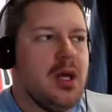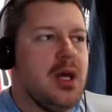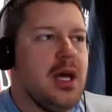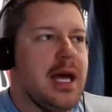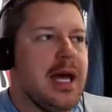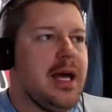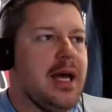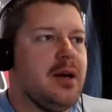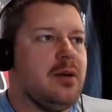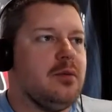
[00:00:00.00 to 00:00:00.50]

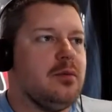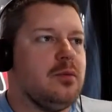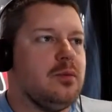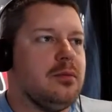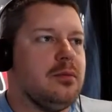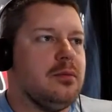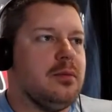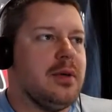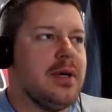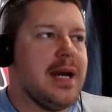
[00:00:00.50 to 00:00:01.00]
And
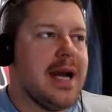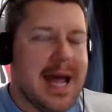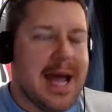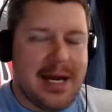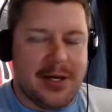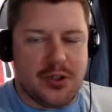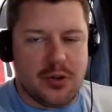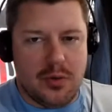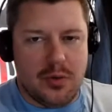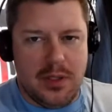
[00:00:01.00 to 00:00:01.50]

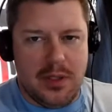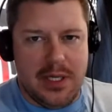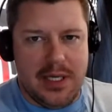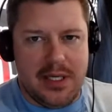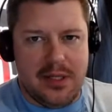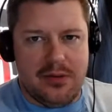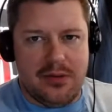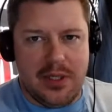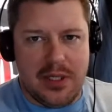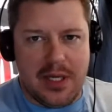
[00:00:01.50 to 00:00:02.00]

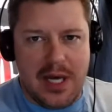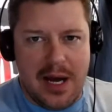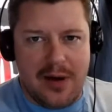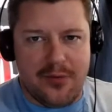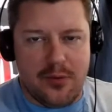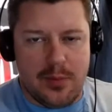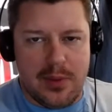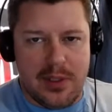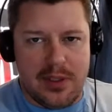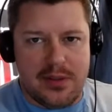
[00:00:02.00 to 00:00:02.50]
naturally, the
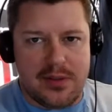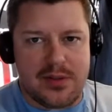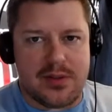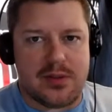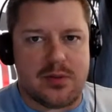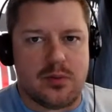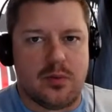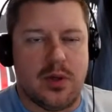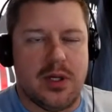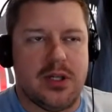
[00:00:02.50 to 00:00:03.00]

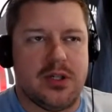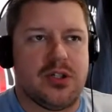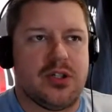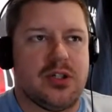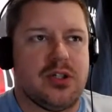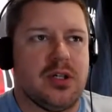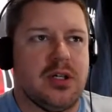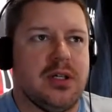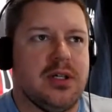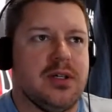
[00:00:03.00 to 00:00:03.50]
government,
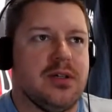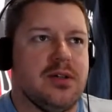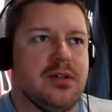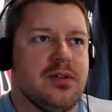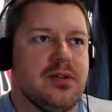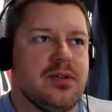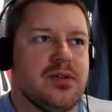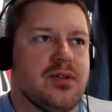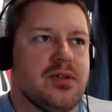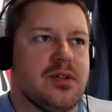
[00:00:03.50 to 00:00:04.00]
which
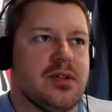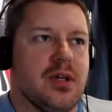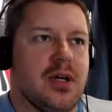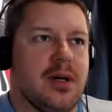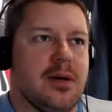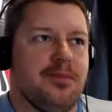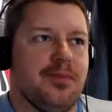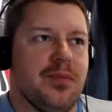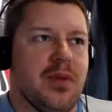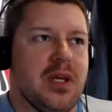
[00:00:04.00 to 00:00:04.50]
is um,